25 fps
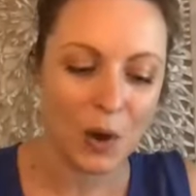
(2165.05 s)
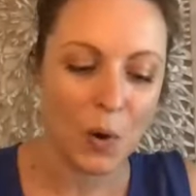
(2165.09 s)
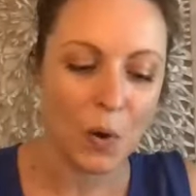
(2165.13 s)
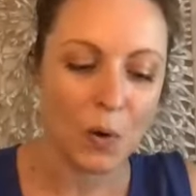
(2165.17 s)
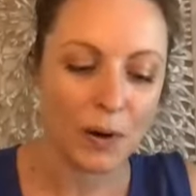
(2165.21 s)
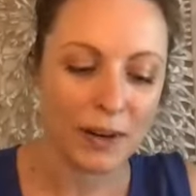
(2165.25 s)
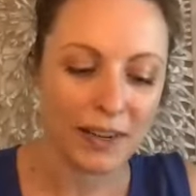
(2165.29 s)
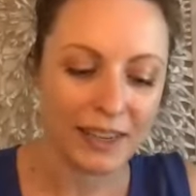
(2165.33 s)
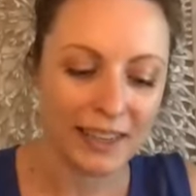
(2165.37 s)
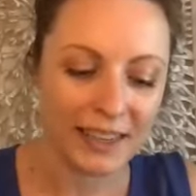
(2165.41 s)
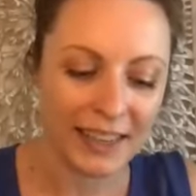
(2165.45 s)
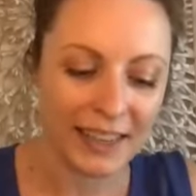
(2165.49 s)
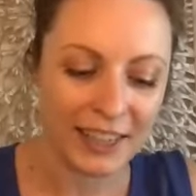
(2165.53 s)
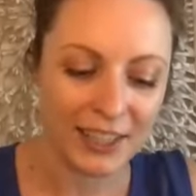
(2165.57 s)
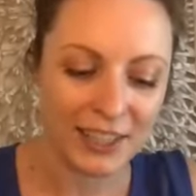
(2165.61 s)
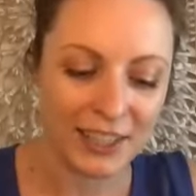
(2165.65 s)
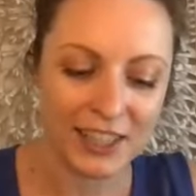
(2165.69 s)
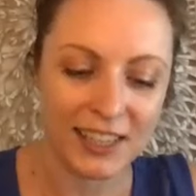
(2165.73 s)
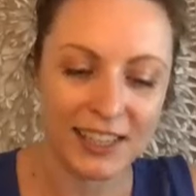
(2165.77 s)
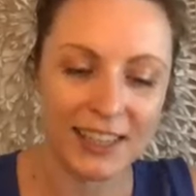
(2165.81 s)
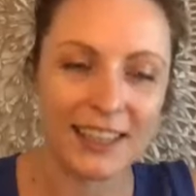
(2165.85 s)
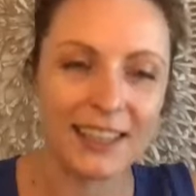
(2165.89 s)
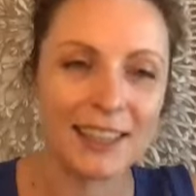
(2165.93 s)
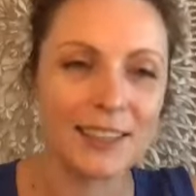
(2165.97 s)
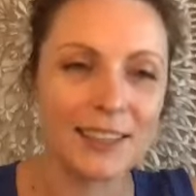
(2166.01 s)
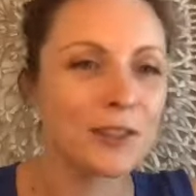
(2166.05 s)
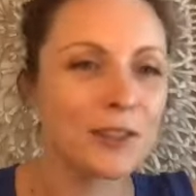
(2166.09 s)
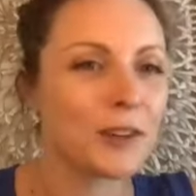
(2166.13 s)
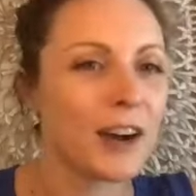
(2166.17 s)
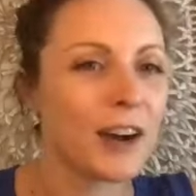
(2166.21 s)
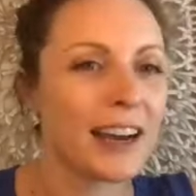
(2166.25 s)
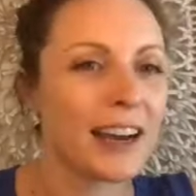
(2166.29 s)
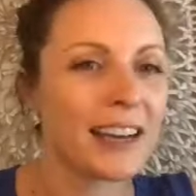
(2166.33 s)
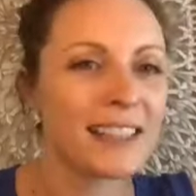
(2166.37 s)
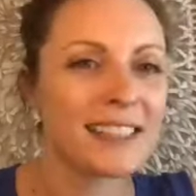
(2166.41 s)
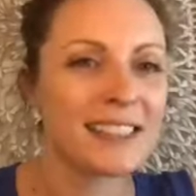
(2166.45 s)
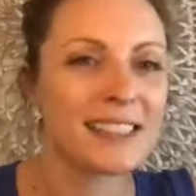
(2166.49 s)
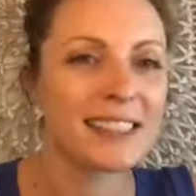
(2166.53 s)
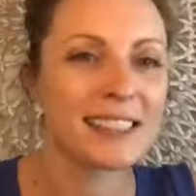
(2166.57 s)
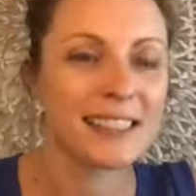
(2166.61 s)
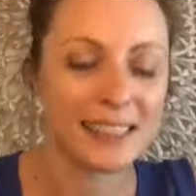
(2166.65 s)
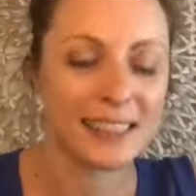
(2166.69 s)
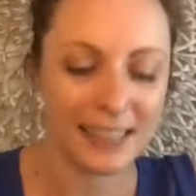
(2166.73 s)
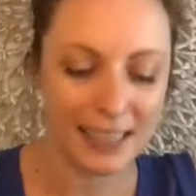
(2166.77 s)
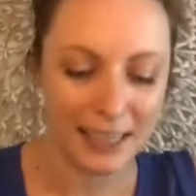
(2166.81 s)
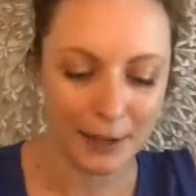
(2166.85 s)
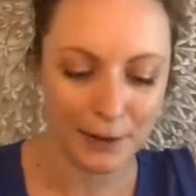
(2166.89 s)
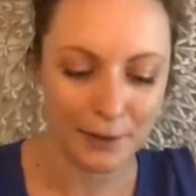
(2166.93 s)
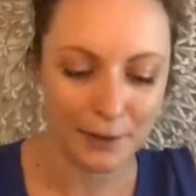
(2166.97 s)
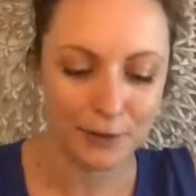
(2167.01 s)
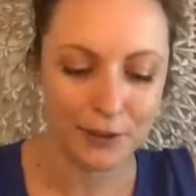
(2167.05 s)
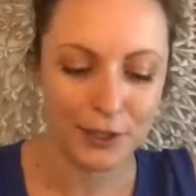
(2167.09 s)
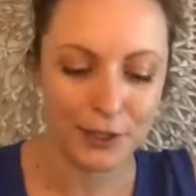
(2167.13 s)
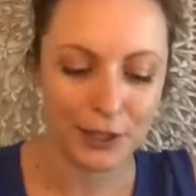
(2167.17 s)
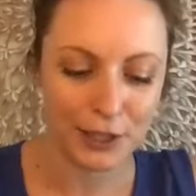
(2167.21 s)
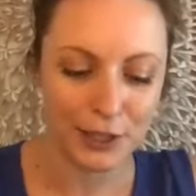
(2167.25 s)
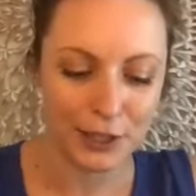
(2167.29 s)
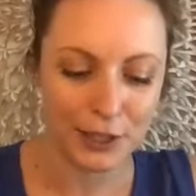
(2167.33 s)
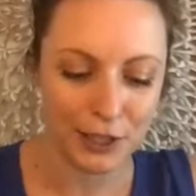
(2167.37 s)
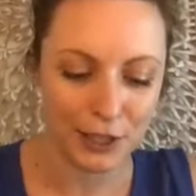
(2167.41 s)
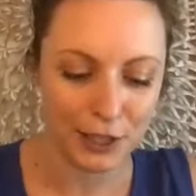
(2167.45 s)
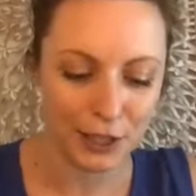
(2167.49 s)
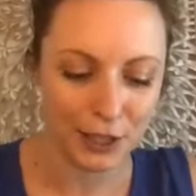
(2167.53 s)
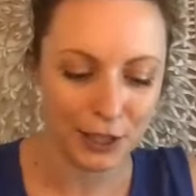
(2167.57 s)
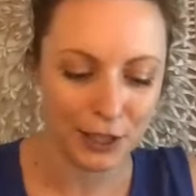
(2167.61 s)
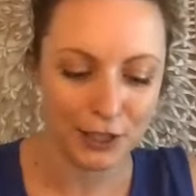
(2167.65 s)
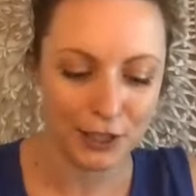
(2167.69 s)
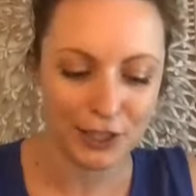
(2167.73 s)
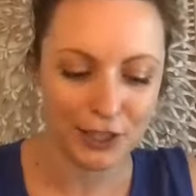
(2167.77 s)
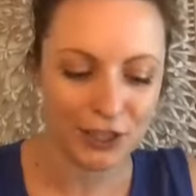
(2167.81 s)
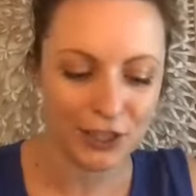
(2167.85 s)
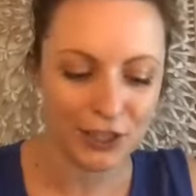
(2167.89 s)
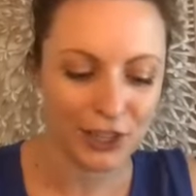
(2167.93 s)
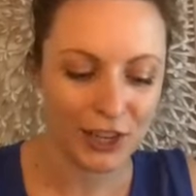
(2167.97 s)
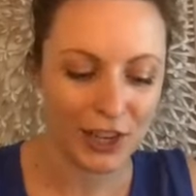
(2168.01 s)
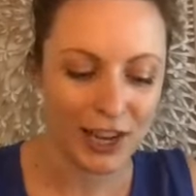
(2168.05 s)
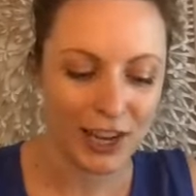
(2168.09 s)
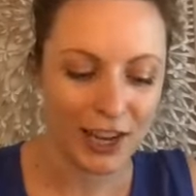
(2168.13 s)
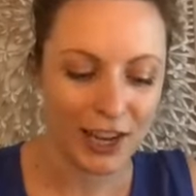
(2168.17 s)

Ordination is Christ's gift to the church,